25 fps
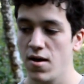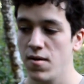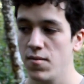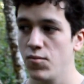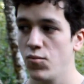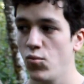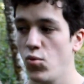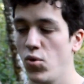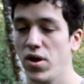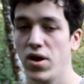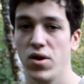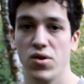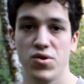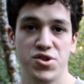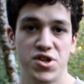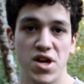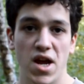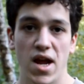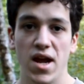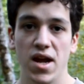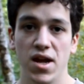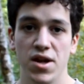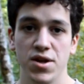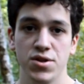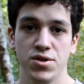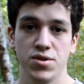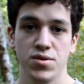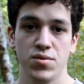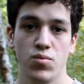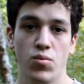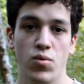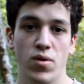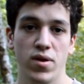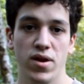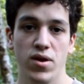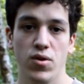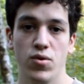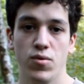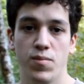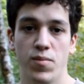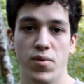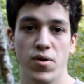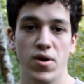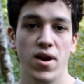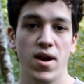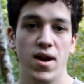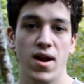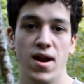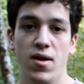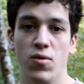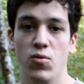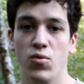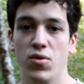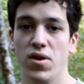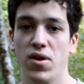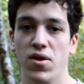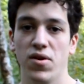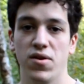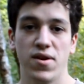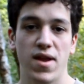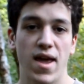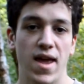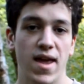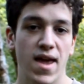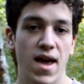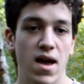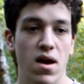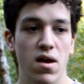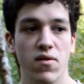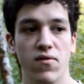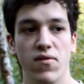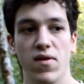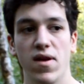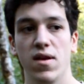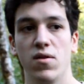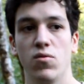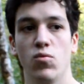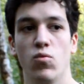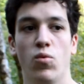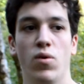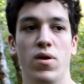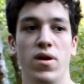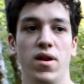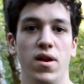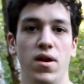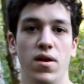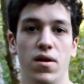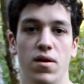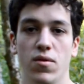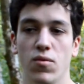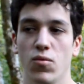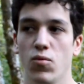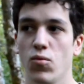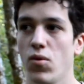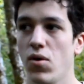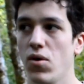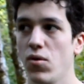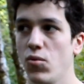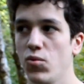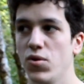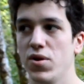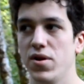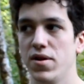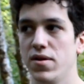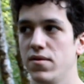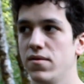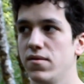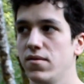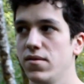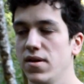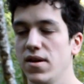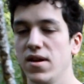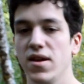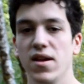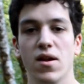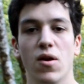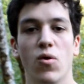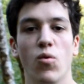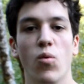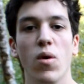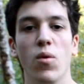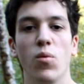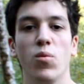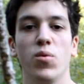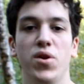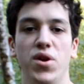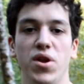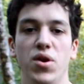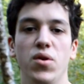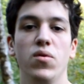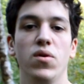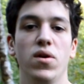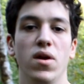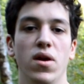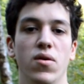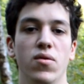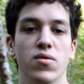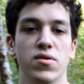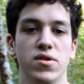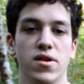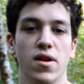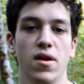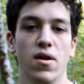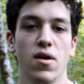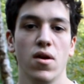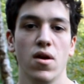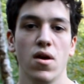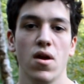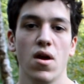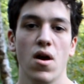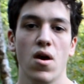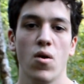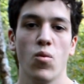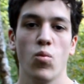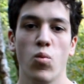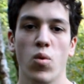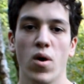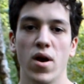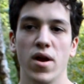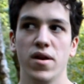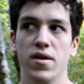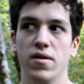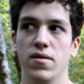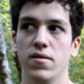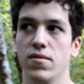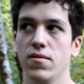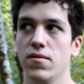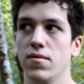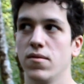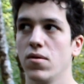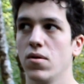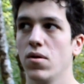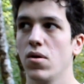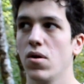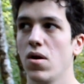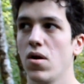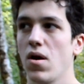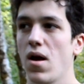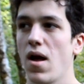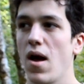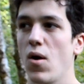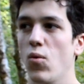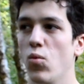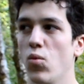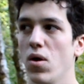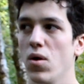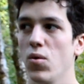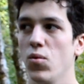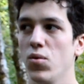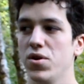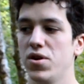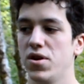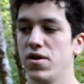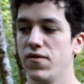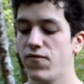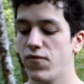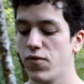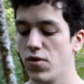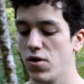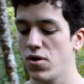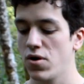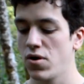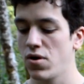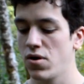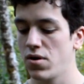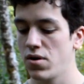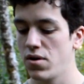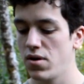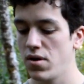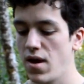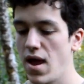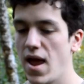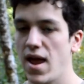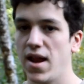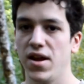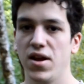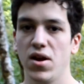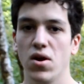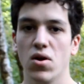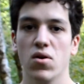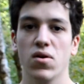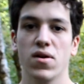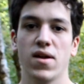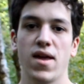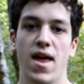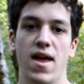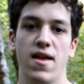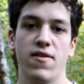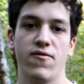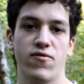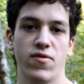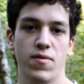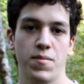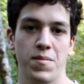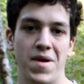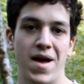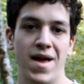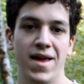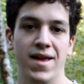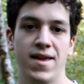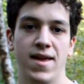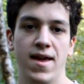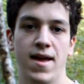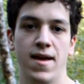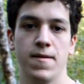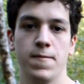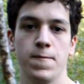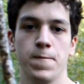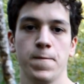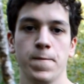what you'd change, what you'd put in it, what you'd take out of it, what would you use, what would differ in your kit from my kit